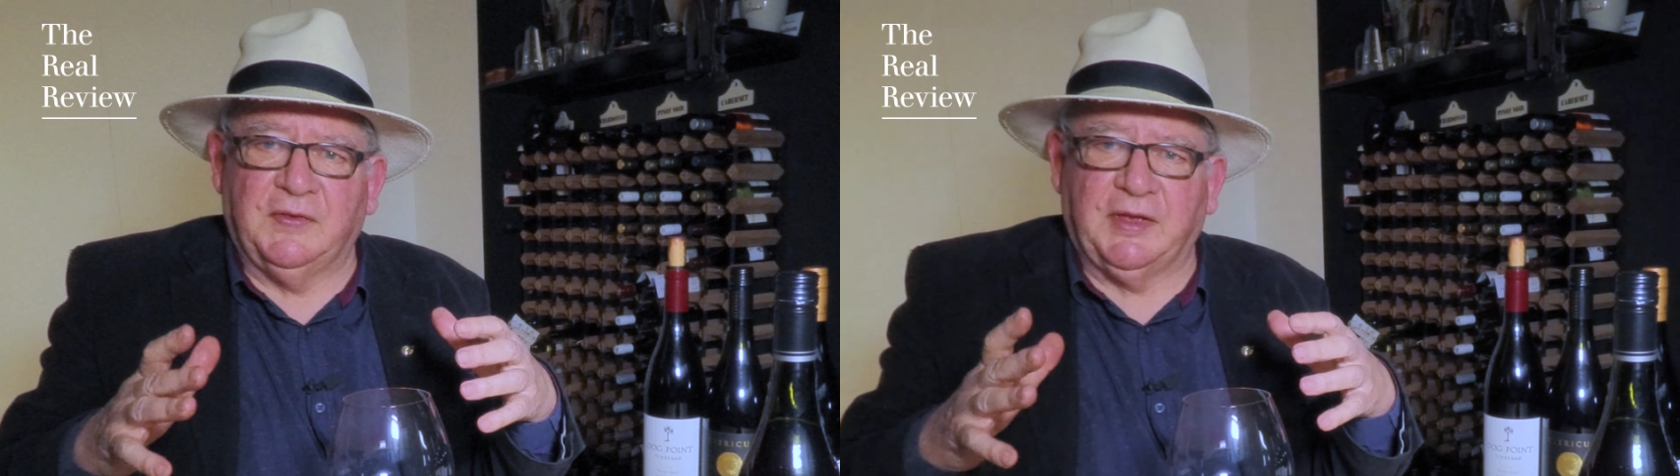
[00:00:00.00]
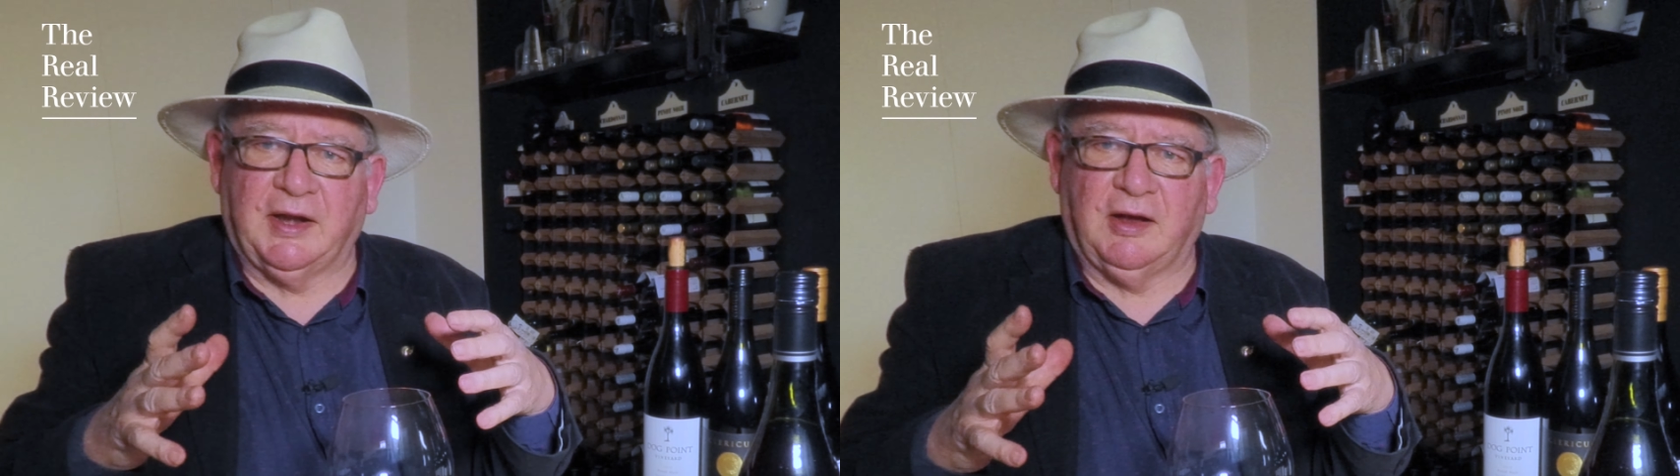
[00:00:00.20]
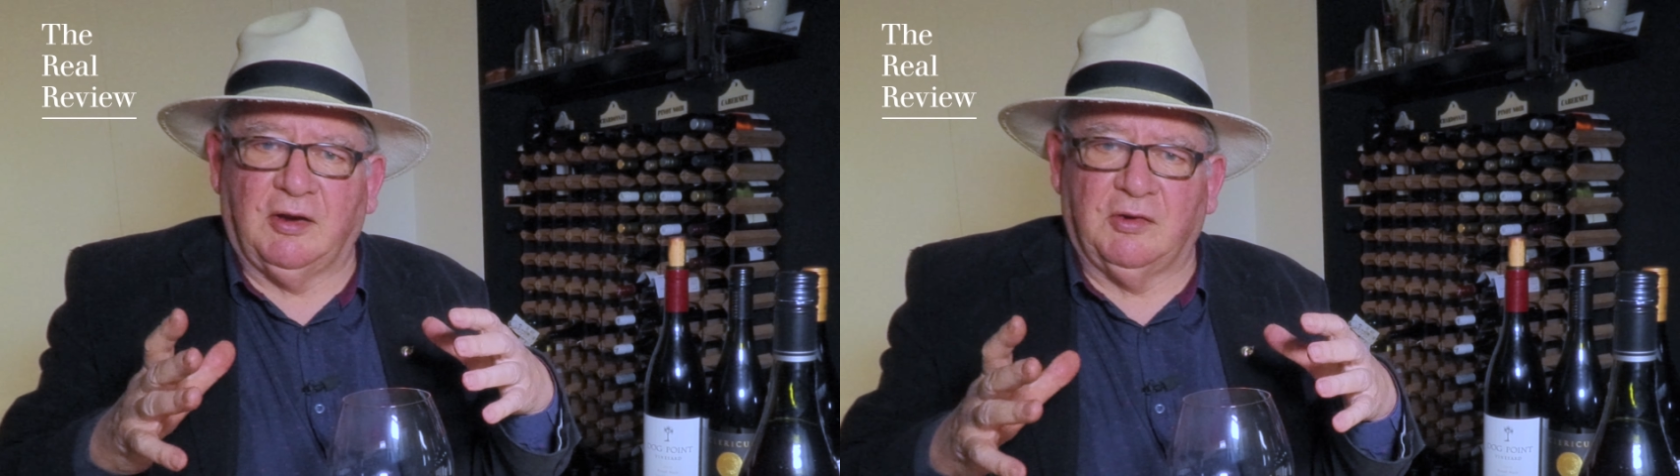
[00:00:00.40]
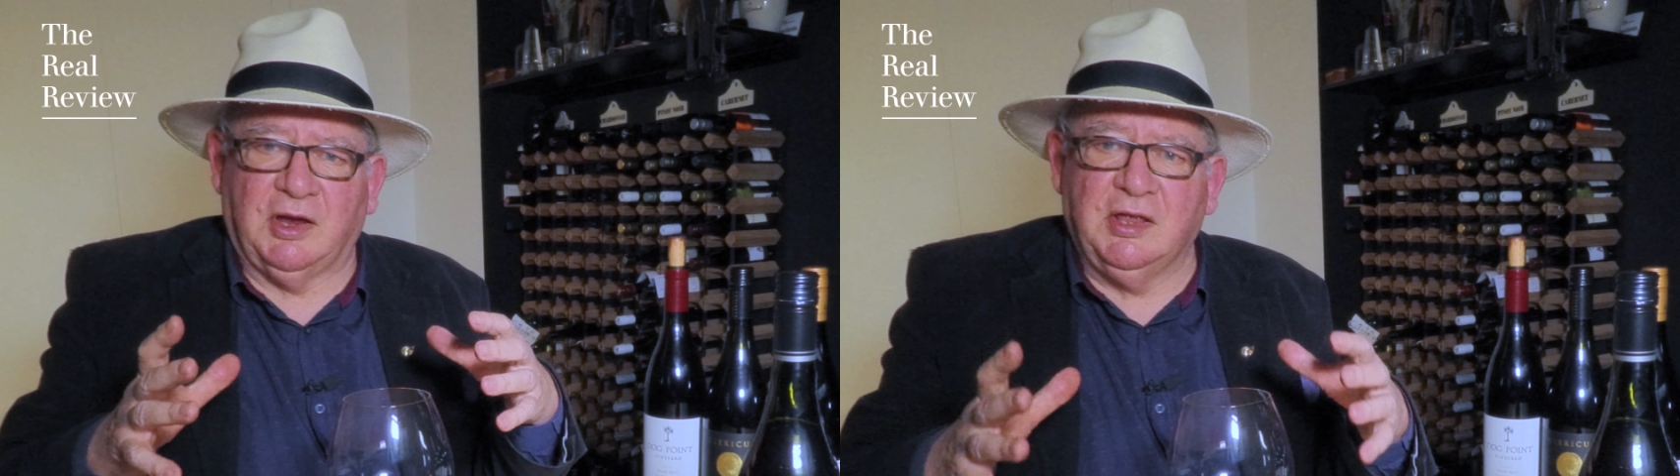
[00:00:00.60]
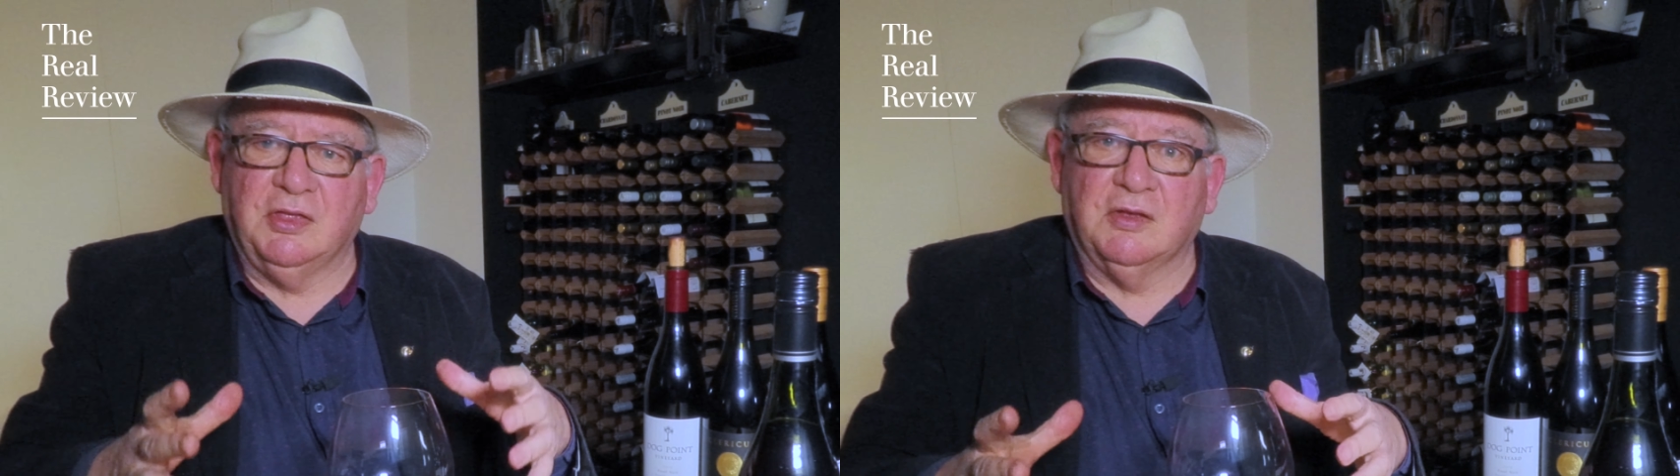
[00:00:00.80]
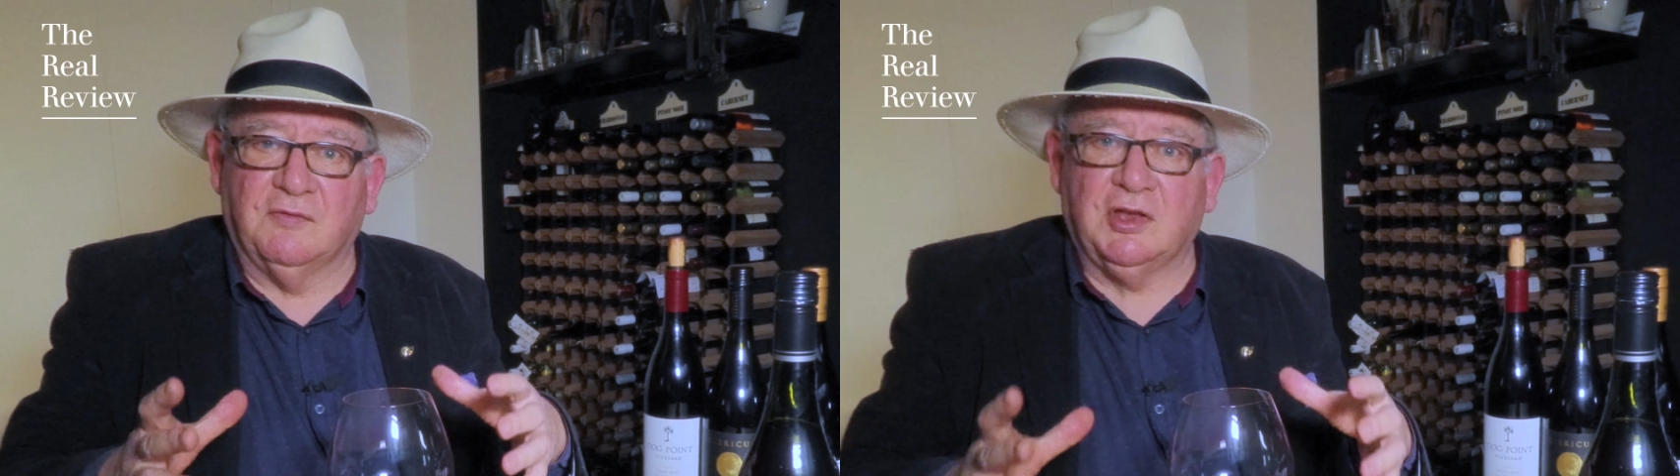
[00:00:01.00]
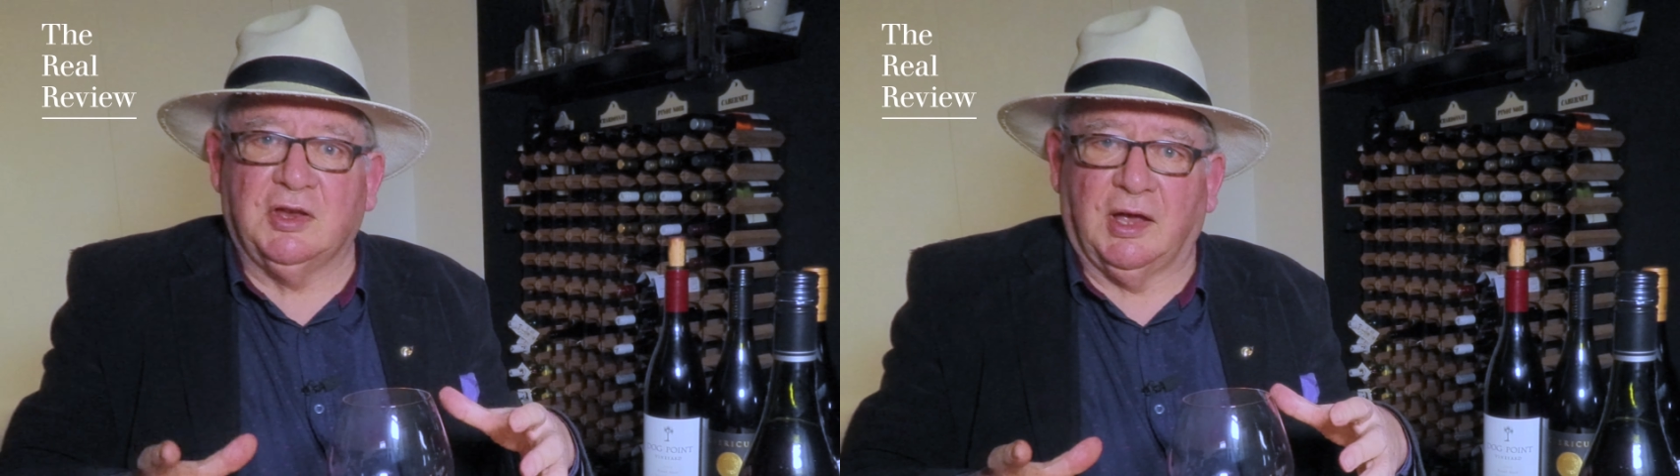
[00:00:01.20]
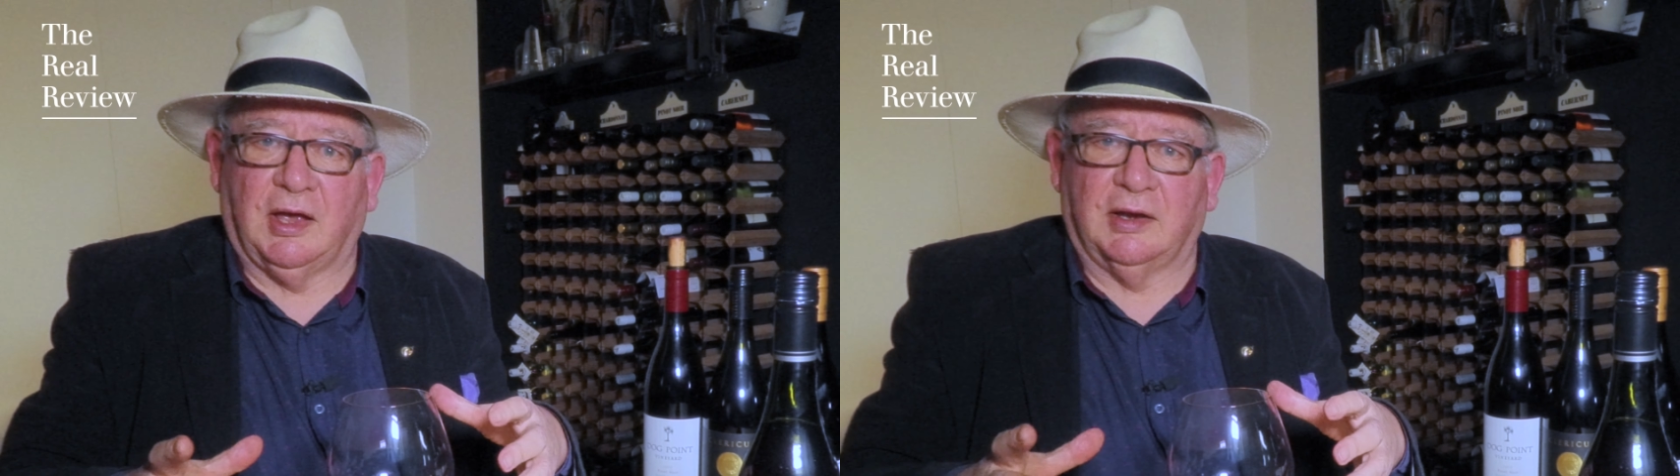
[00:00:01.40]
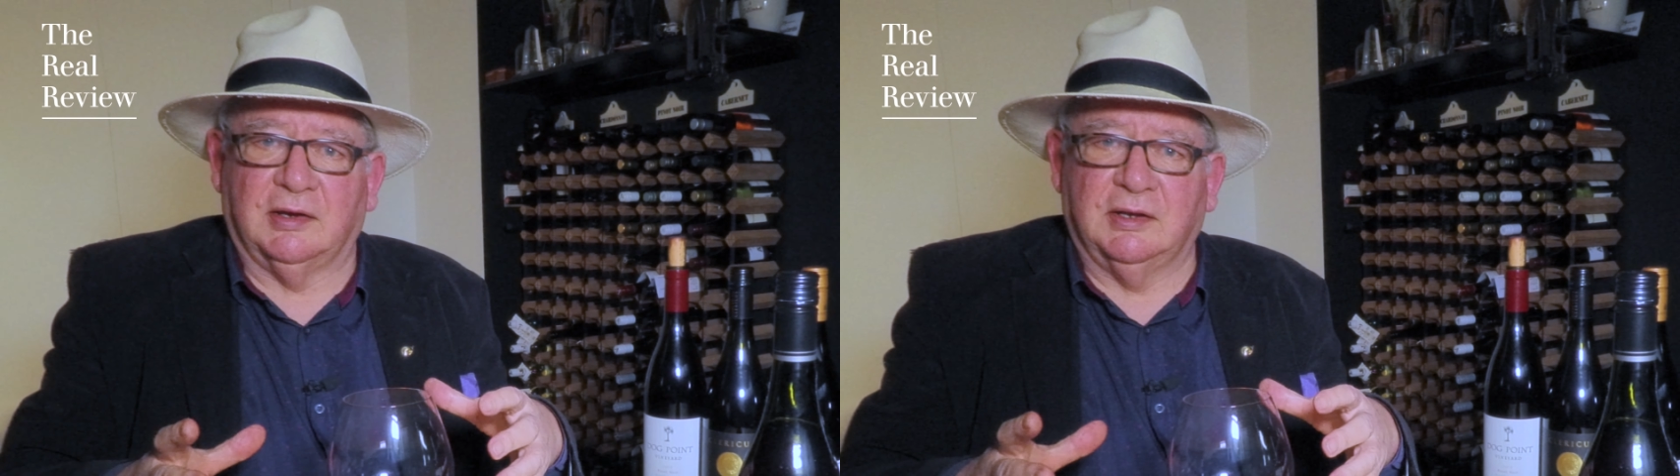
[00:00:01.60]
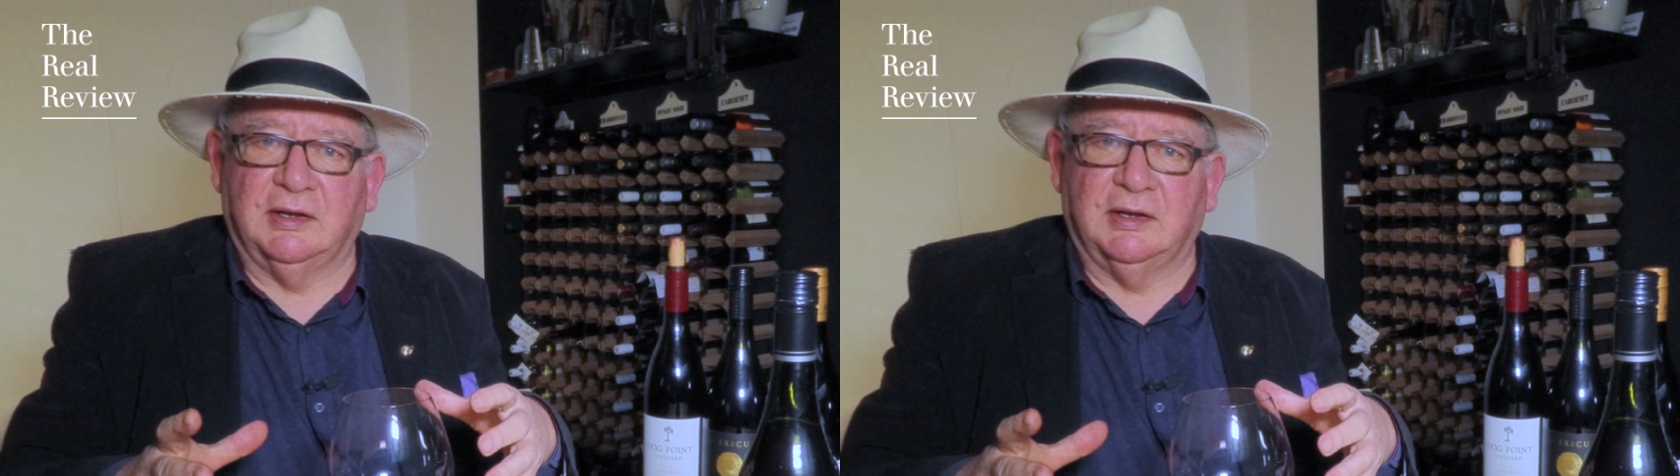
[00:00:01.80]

are in the vineyard.